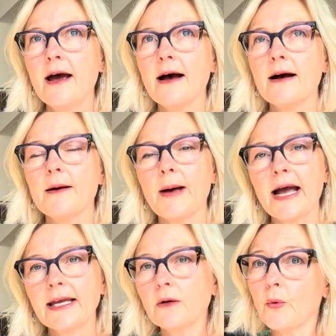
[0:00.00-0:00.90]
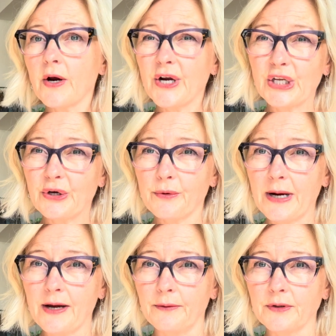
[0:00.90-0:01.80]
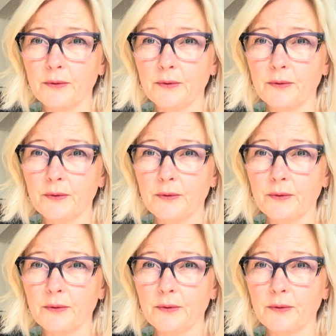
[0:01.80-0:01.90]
I can wear it year round,